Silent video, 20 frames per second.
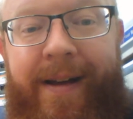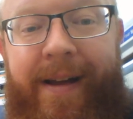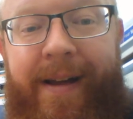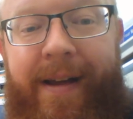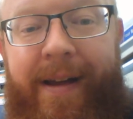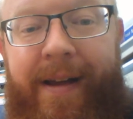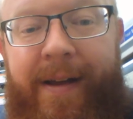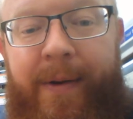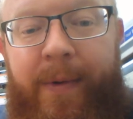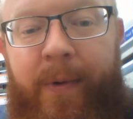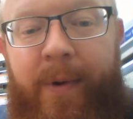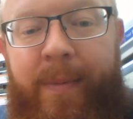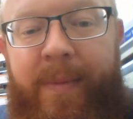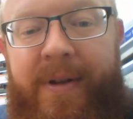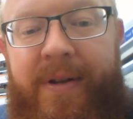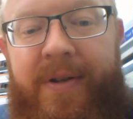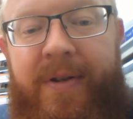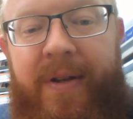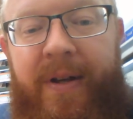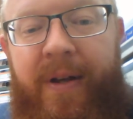And we
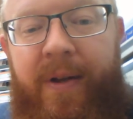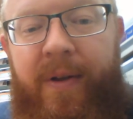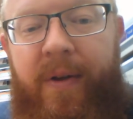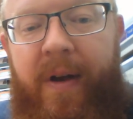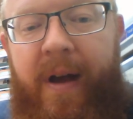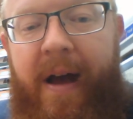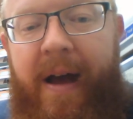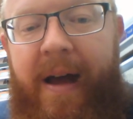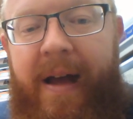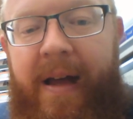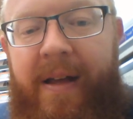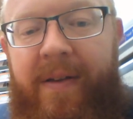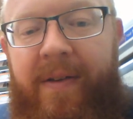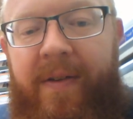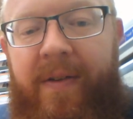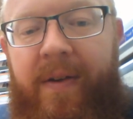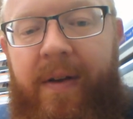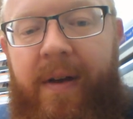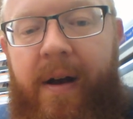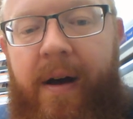miss seeing you
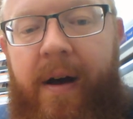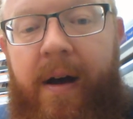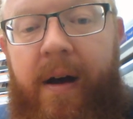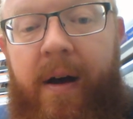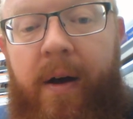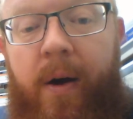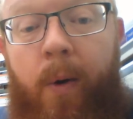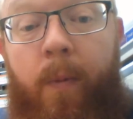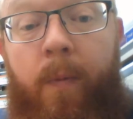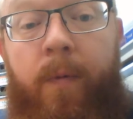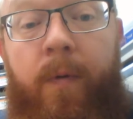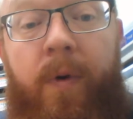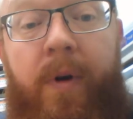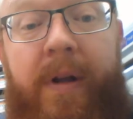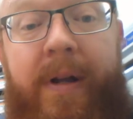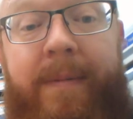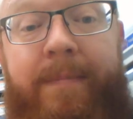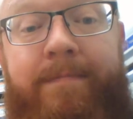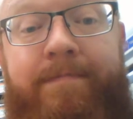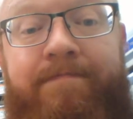guys.
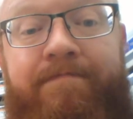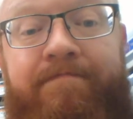Hopefully,